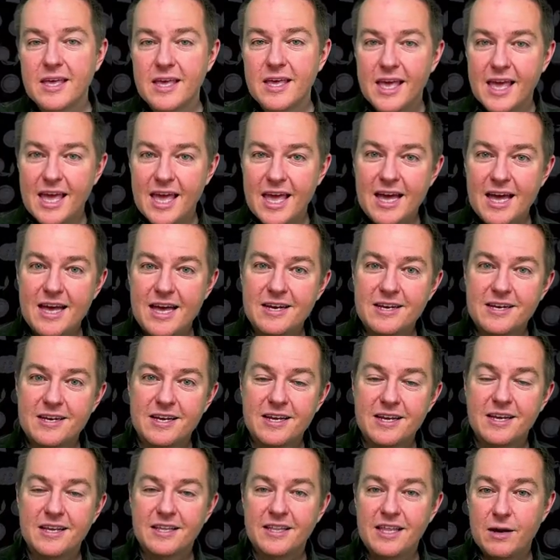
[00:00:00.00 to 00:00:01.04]
and
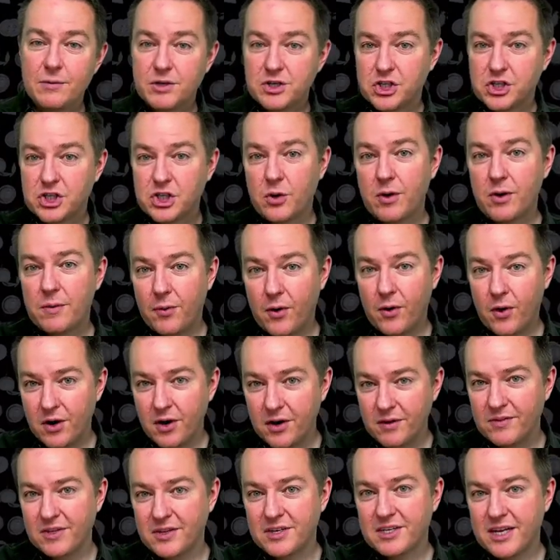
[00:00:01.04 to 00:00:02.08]
they would show it part
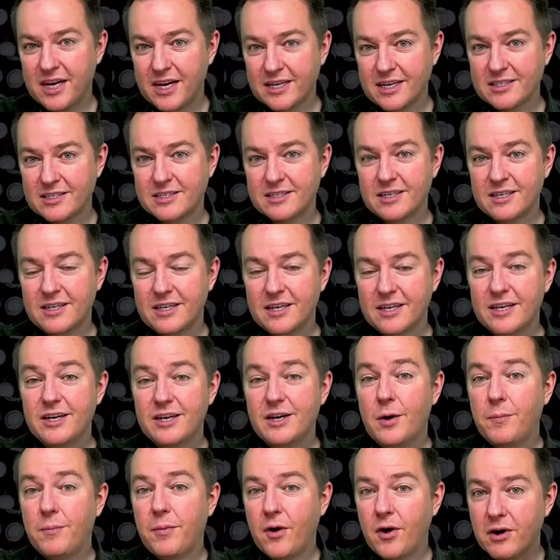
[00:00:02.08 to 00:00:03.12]
of the text,
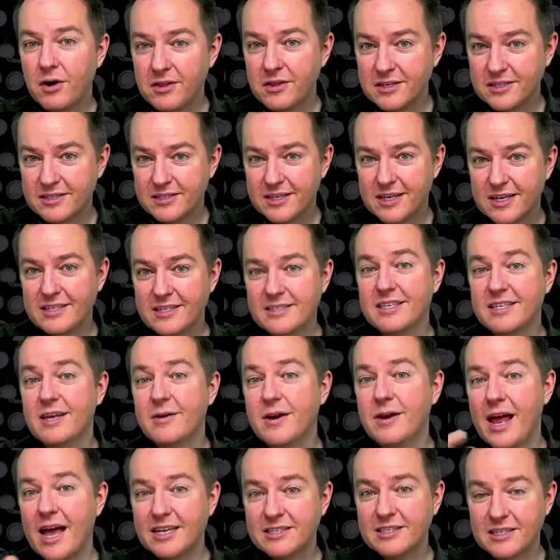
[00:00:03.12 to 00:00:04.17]
part of the sentence, and they
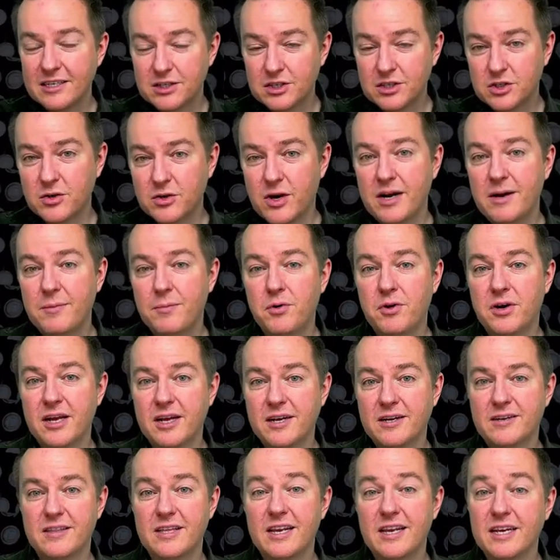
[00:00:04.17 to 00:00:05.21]
would ask it to try to
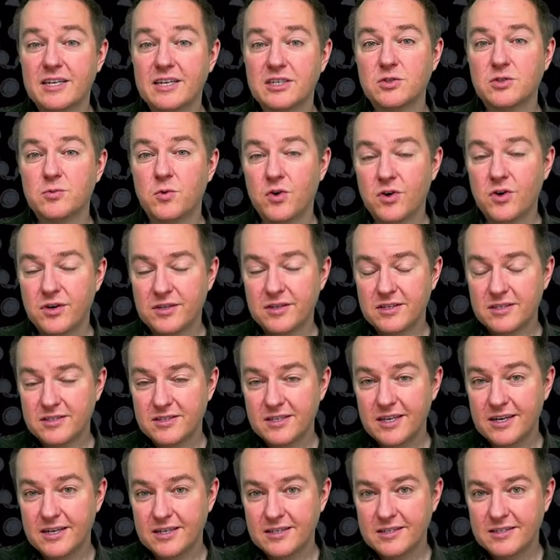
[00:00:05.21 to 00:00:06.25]
predict the next word in the
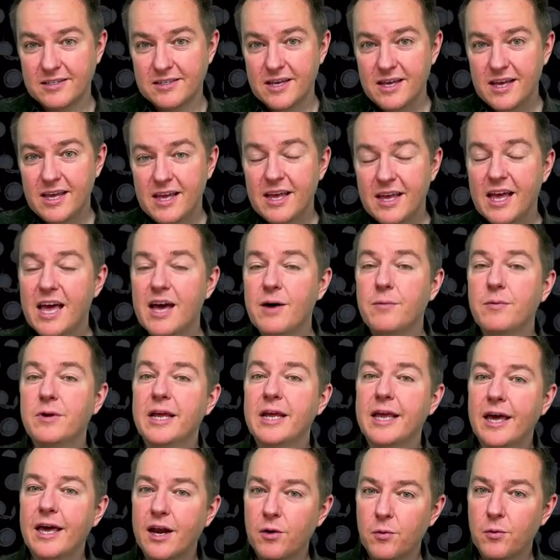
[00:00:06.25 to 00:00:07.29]
sentence. And when
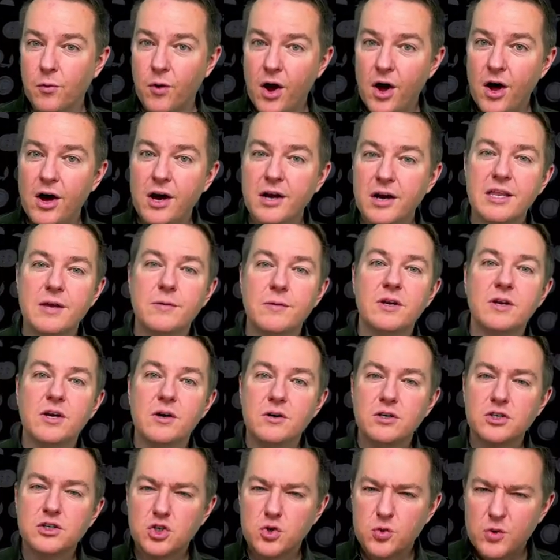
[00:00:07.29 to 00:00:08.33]
it got it wrong, they would go
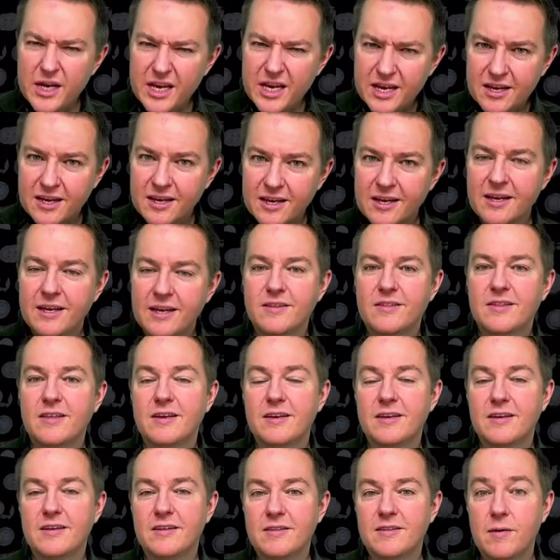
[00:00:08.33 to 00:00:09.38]
and tweak
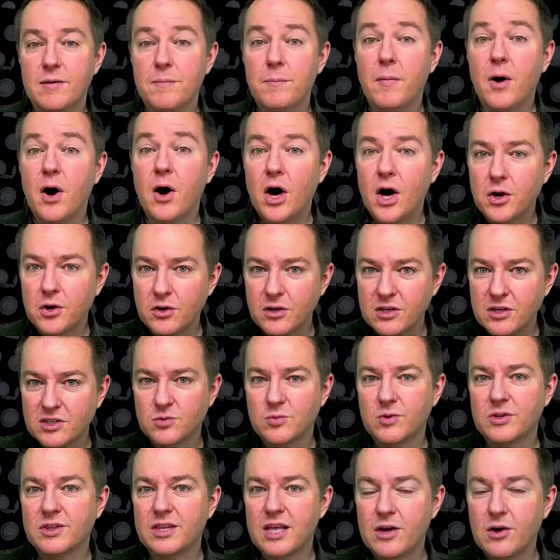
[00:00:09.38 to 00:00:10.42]
the model, is
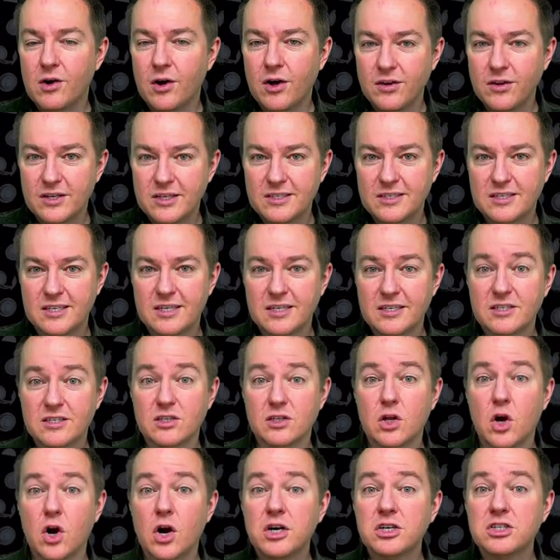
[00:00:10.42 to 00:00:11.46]
what they call these things,
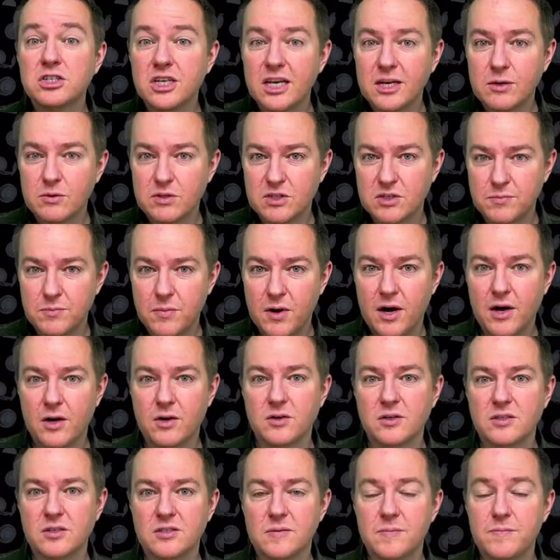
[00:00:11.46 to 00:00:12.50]
large language
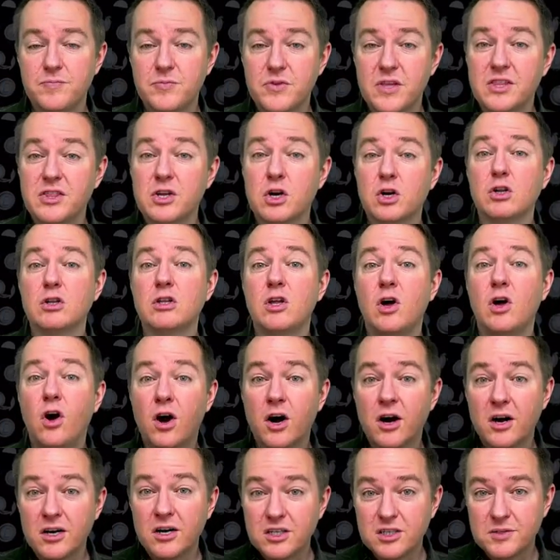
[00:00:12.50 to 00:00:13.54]
models. And they're
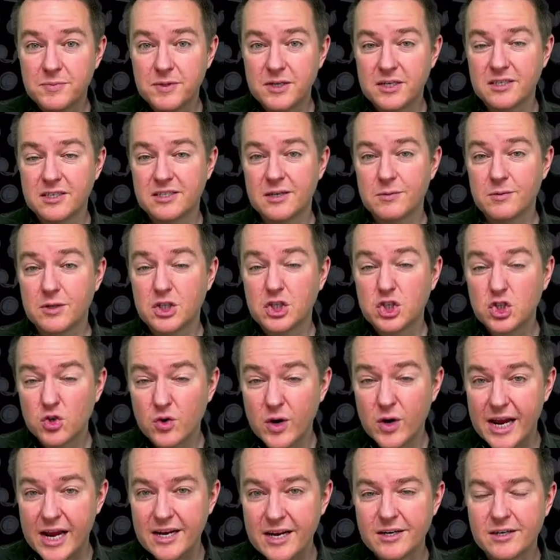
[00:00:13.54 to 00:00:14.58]
large because they were
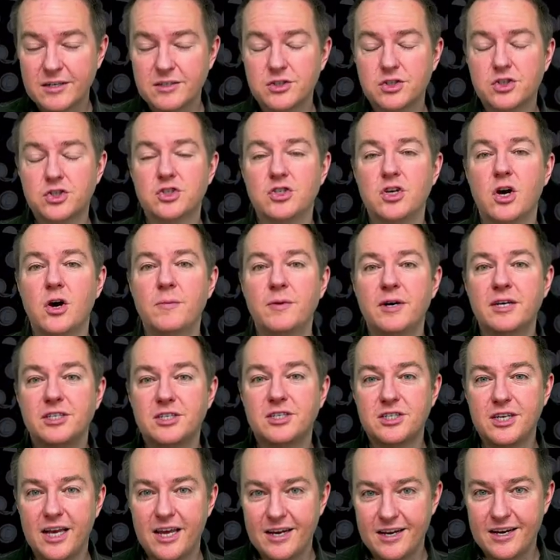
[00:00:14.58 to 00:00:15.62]
trained on so much
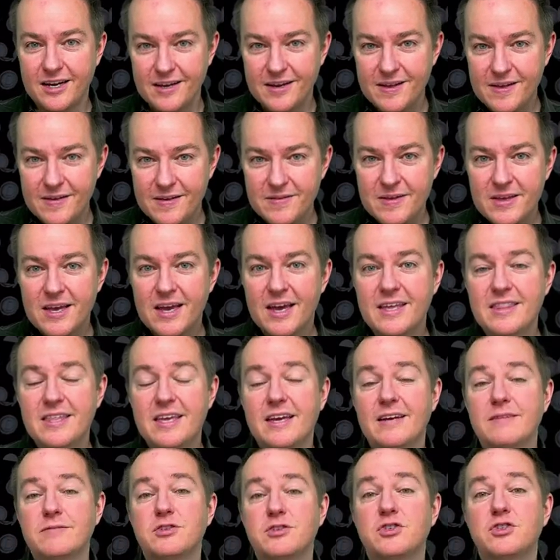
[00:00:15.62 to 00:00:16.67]
data, and they
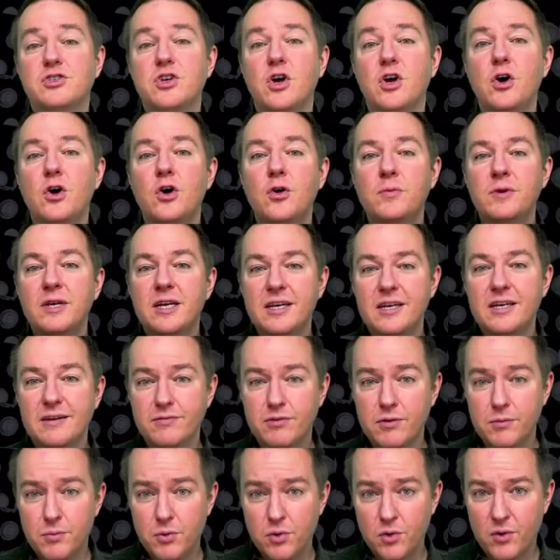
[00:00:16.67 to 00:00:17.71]
have so many
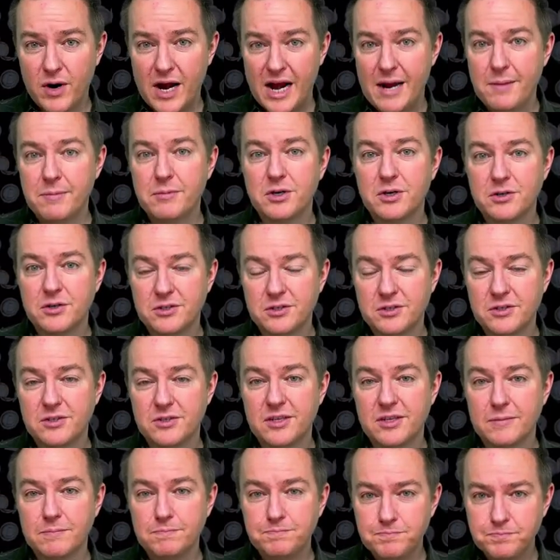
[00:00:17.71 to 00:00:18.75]
different parameters to
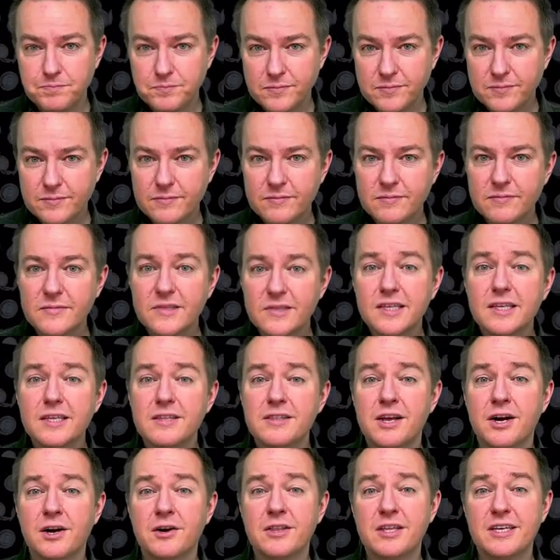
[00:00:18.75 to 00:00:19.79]
them.
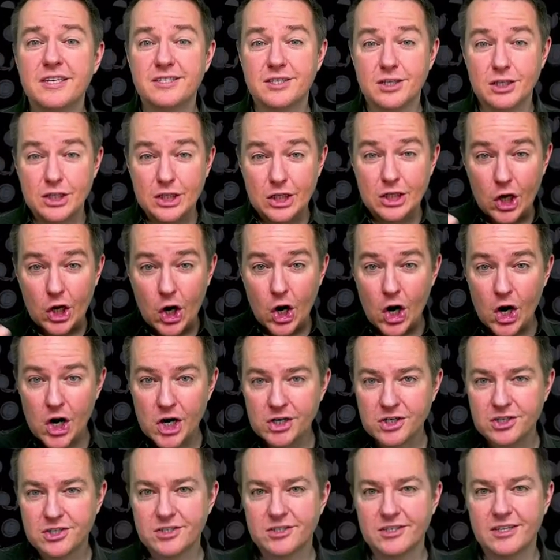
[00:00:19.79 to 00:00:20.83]
They're these
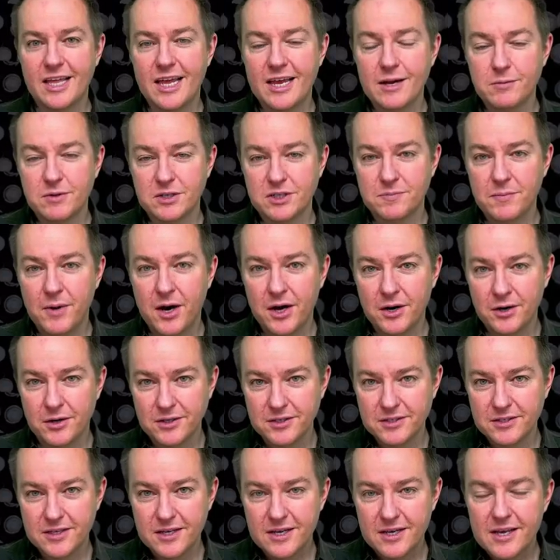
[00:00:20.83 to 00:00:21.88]
large language
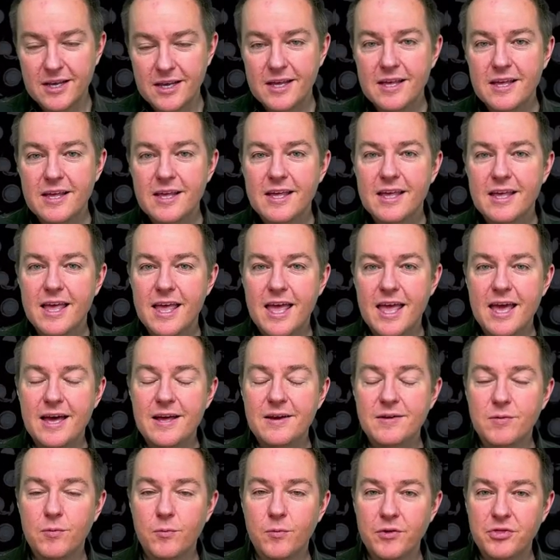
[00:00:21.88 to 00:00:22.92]
models.
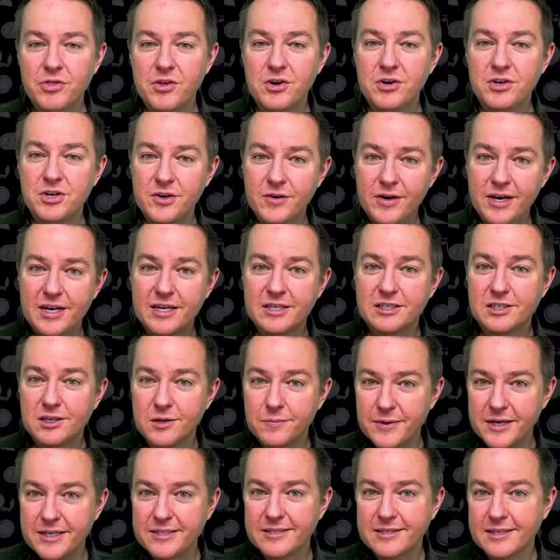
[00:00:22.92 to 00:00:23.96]
And what they're doing is
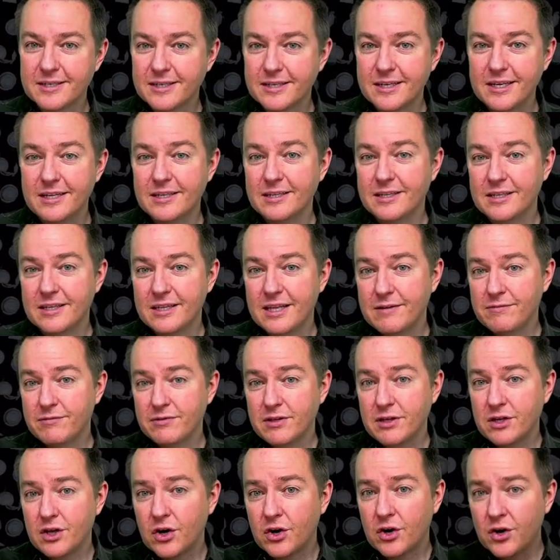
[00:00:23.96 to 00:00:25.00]
they've
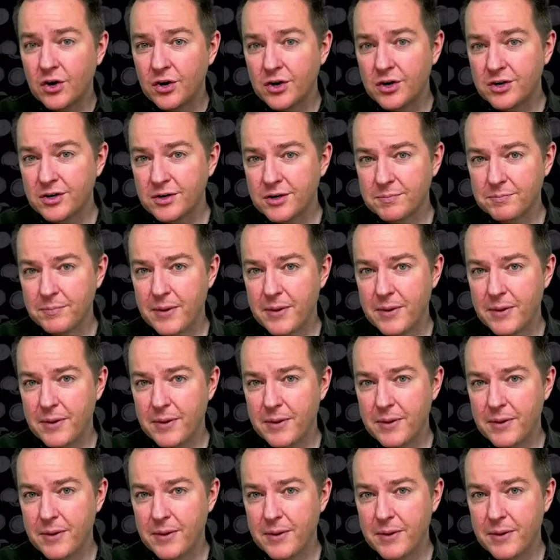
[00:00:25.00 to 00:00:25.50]
learned